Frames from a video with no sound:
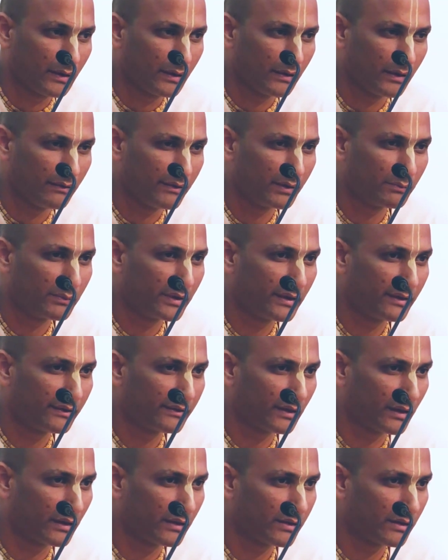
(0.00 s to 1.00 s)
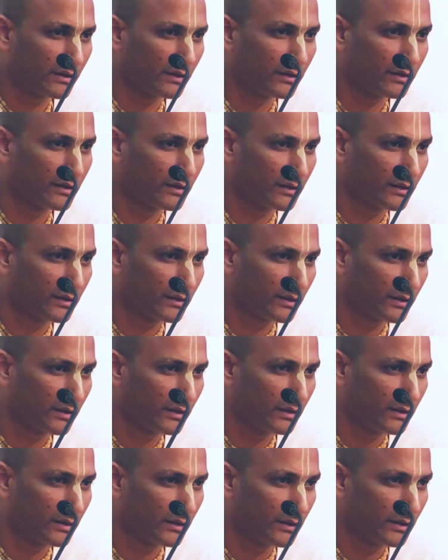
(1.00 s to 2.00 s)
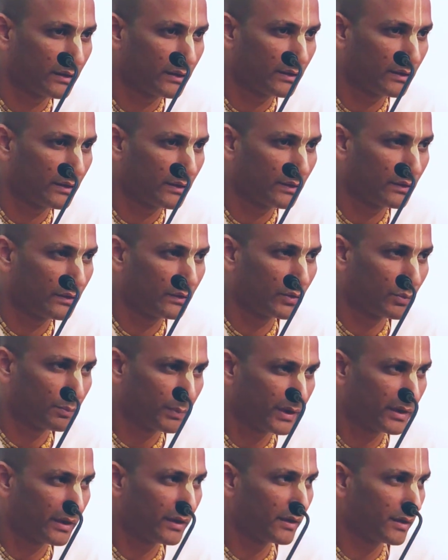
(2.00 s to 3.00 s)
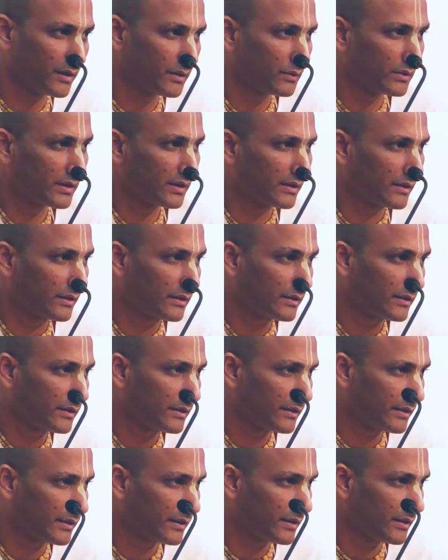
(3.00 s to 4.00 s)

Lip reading: Living beings are superior to the